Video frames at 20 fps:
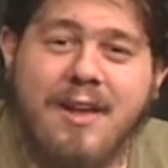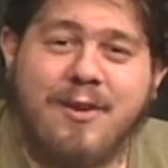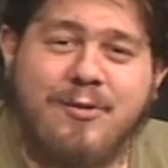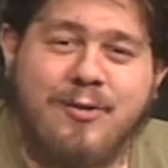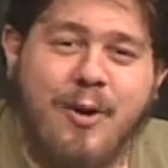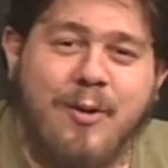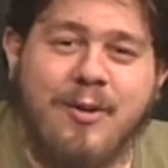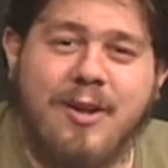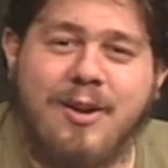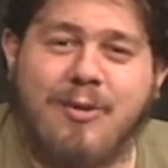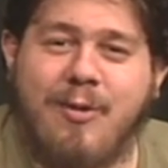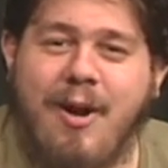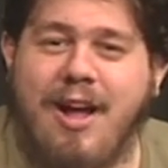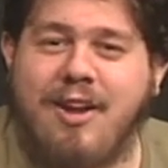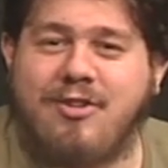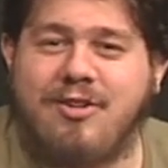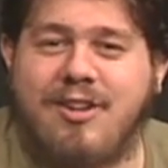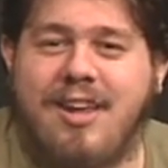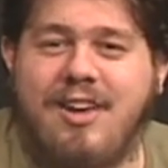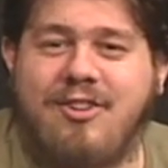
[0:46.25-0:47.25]
So
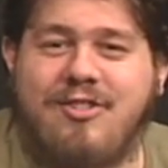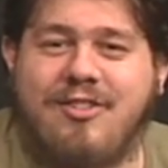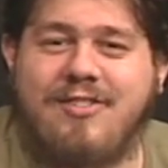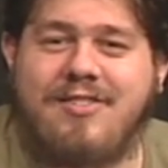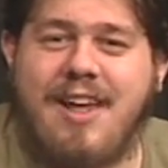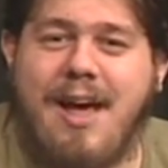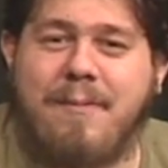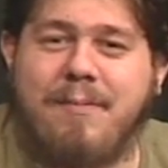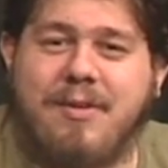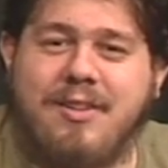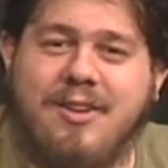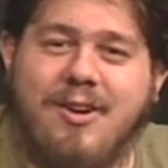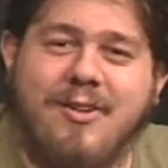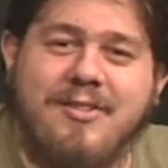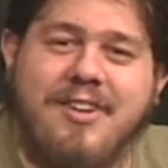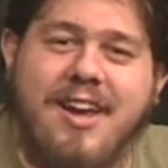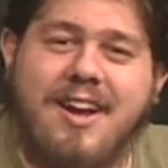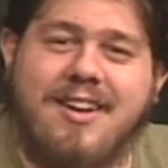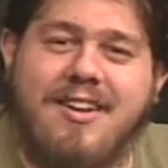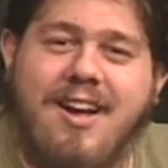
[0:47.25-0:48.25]
congratulations, Apple,
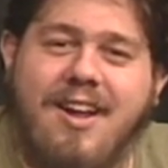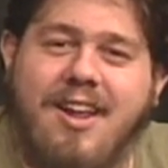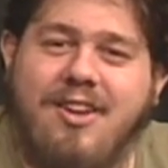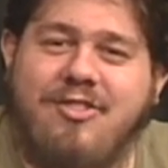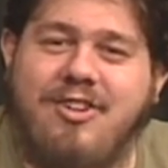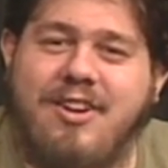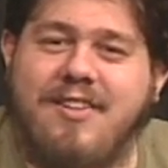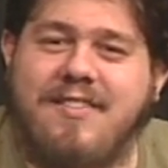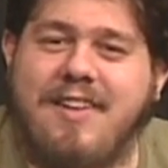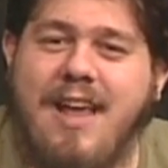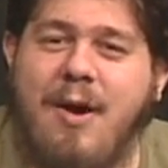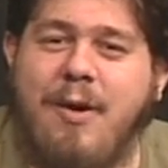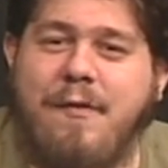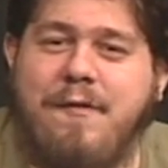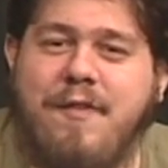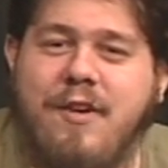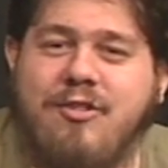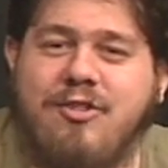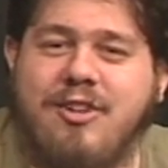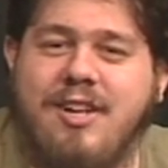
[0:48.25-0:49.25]
your technology is now
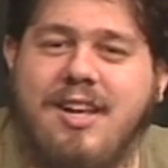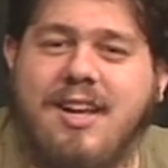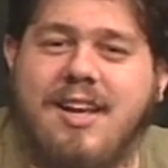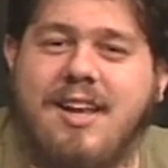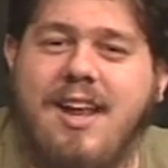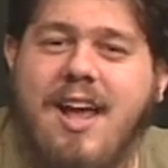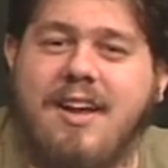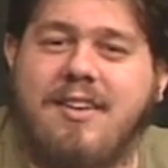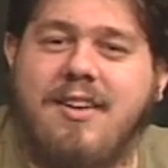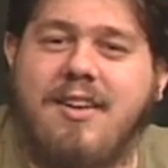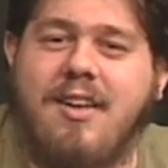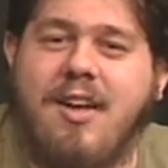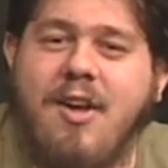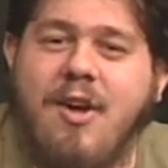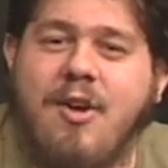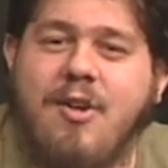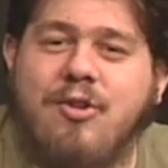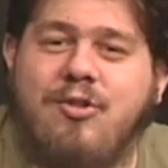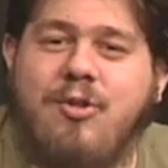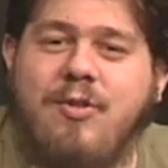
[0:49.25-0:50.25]
officially connected
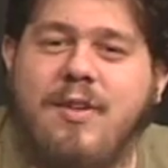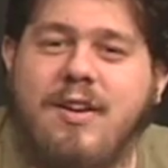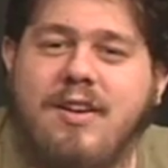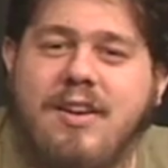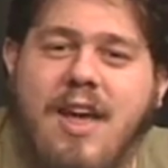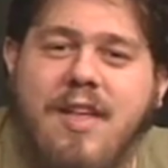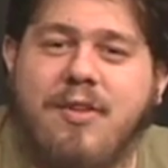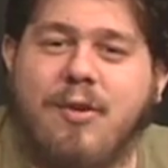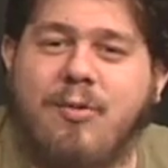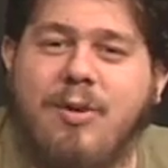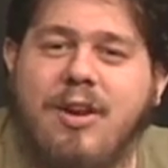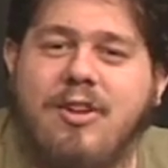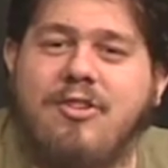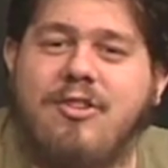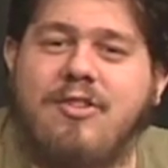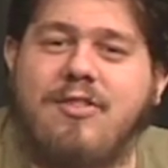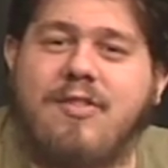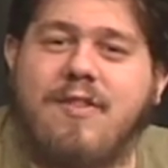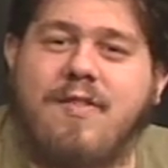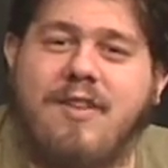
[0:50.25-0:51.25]
to the nether
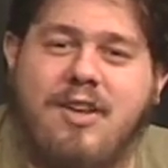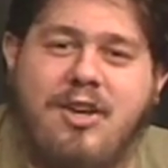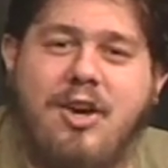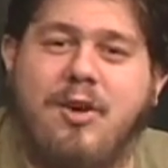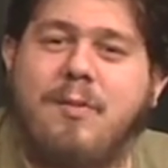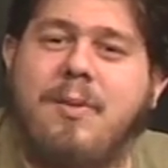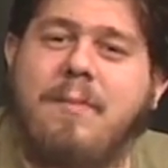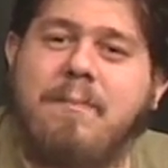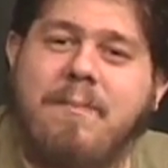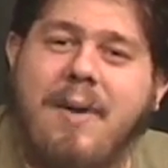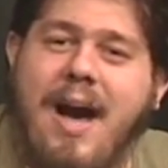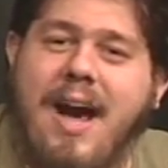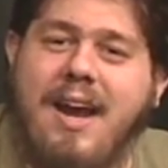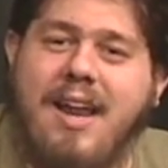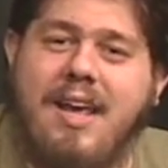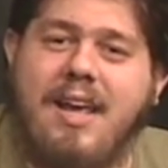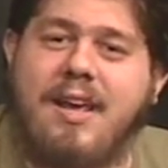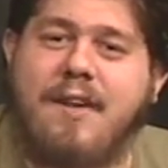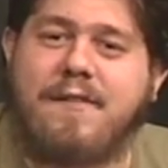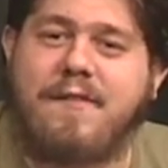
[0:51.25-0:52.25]
regions of the human
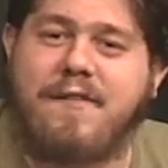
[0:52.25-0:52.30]
body.